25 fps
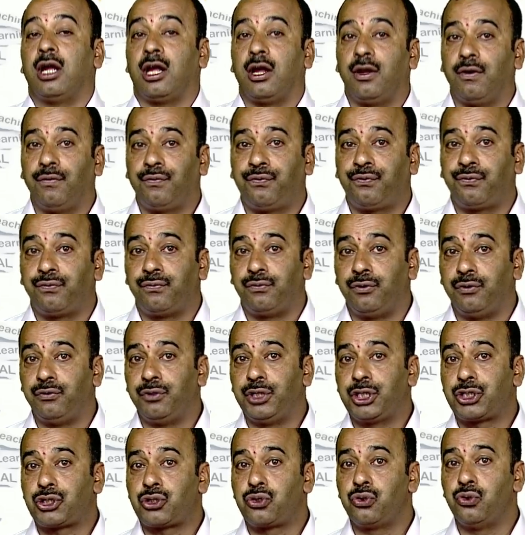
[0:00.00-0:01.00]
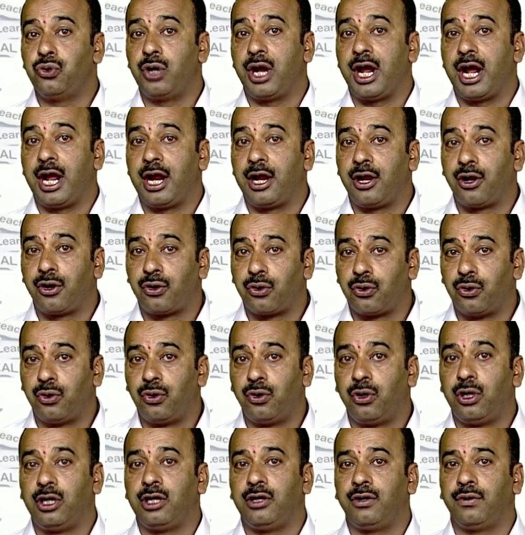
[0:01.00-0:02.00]
if we wish to
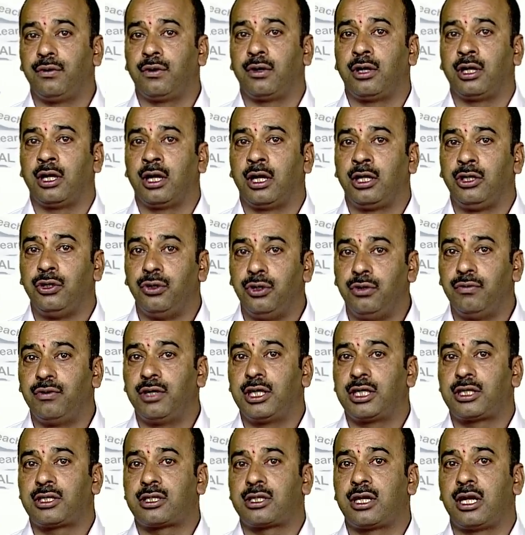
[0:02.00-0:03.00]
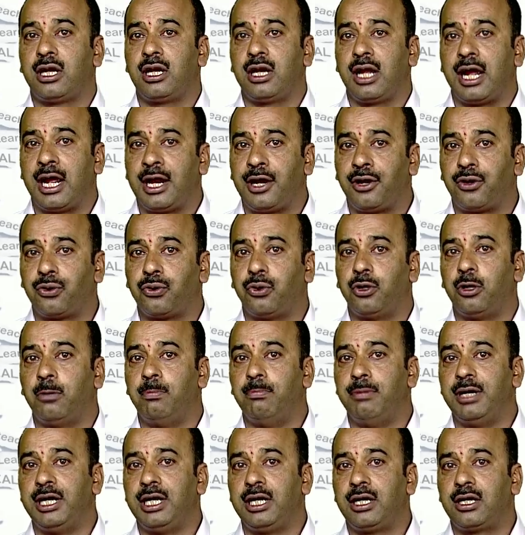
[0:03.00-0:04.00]
enroll uh, universal
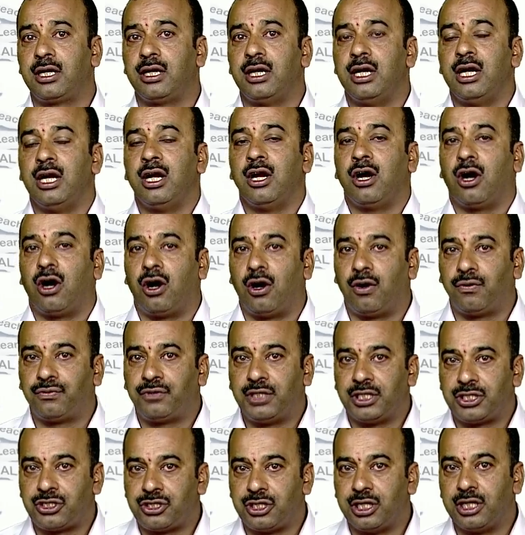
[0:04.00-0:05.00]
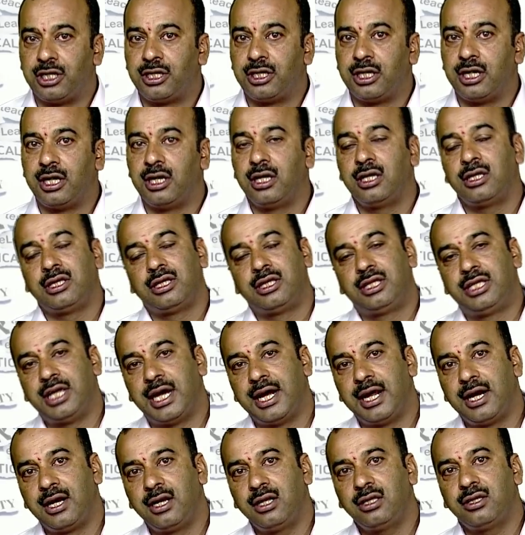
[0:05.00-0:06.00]
enrollment of the children,
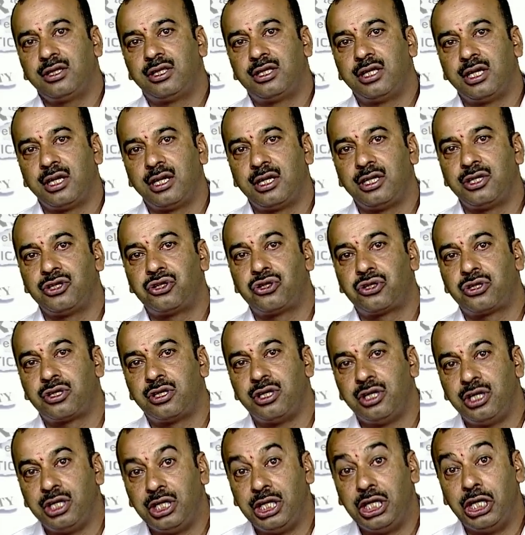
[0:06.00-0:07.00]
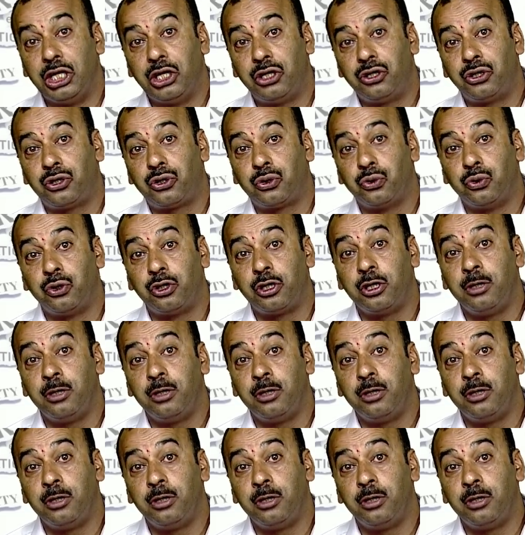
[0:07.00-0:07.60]
then there is need to